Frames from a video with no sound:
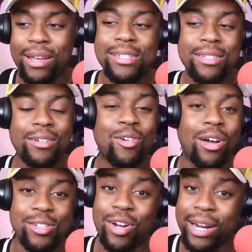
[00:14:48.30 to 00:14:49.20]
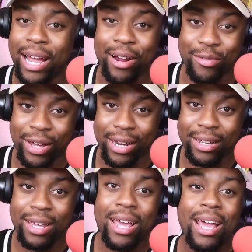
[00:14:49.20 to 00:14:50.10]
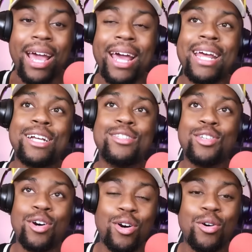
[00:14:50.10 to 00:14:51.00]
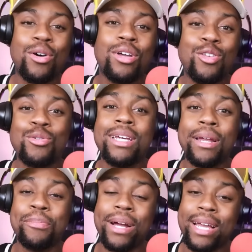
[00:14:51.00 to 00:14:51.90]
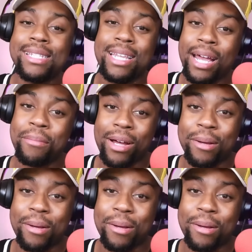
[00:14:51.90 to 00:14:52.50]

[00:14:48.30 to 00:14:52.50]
girl is already aggravated, and then two, you did bring his name up.